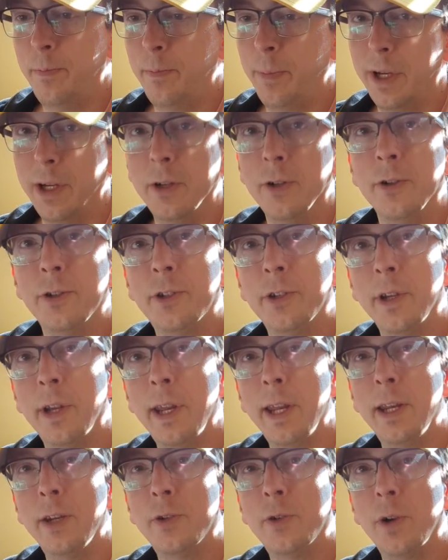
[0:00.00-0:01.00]
builds
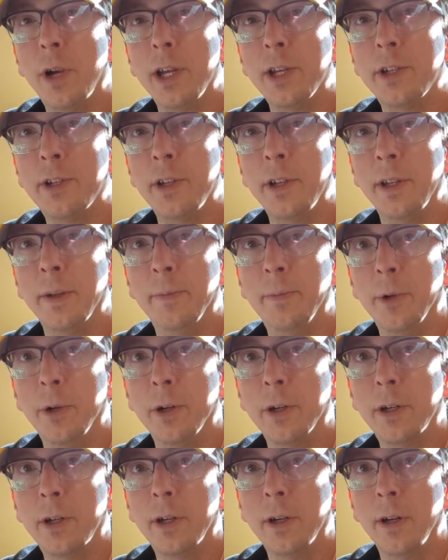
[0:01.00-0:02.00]
interest in the
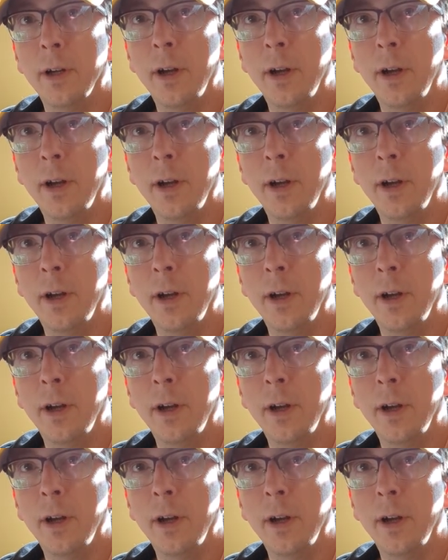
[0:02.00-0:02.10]
book.